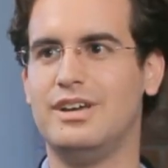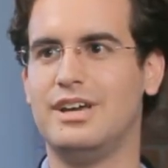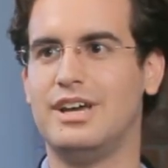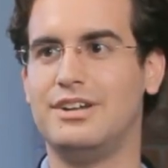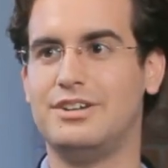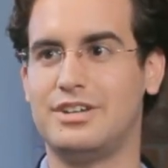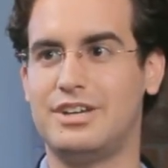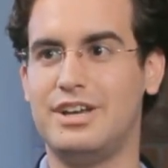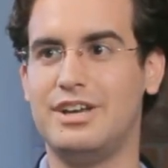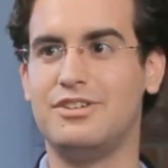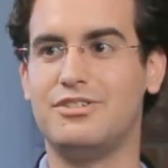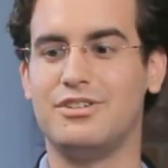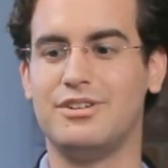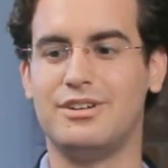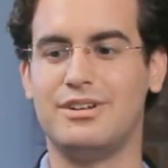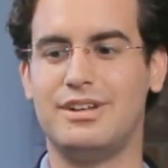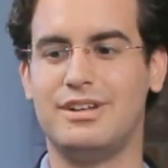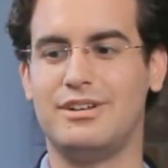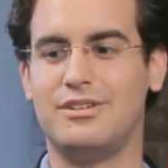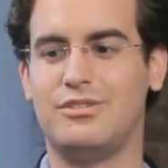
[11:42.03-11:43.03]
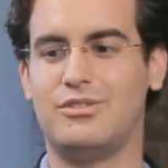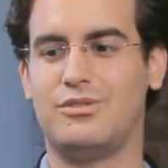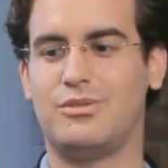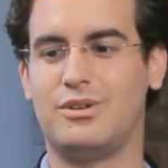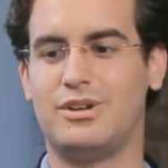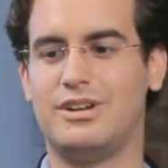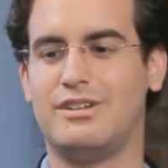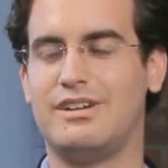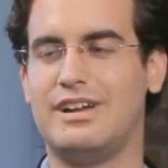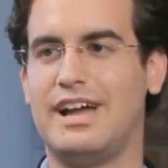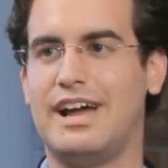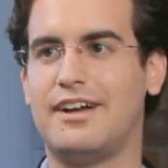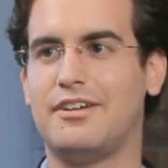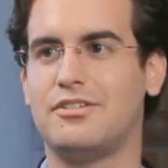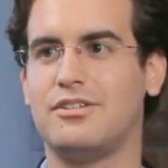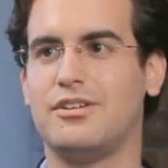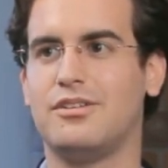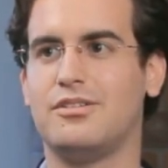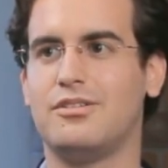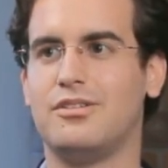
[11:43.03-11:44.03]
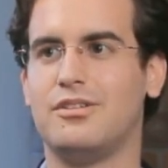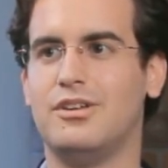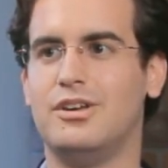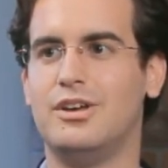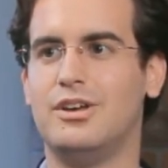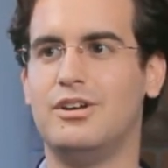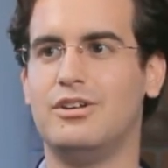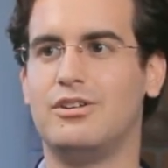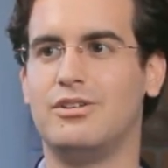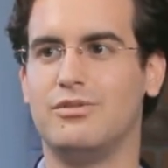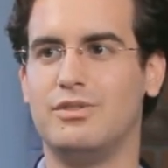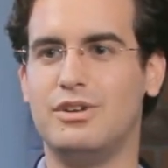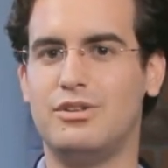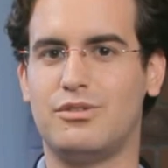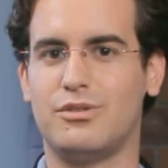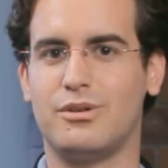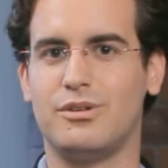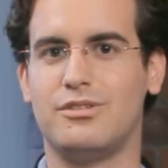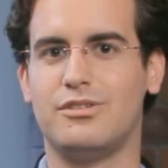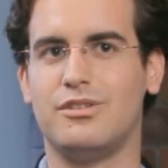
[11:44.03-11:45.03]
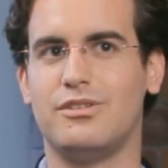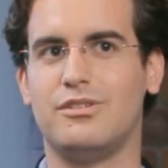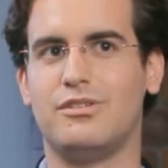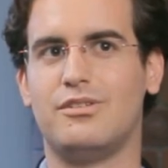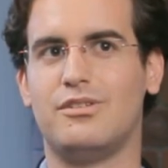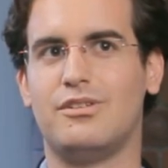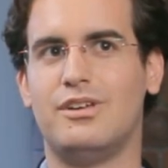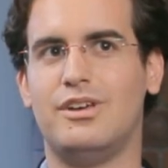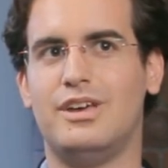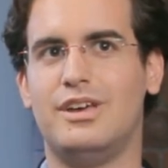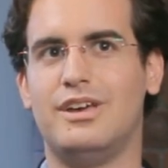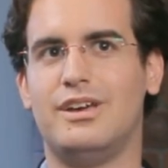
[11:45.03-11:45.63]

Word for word: education and extraordinary access to resources.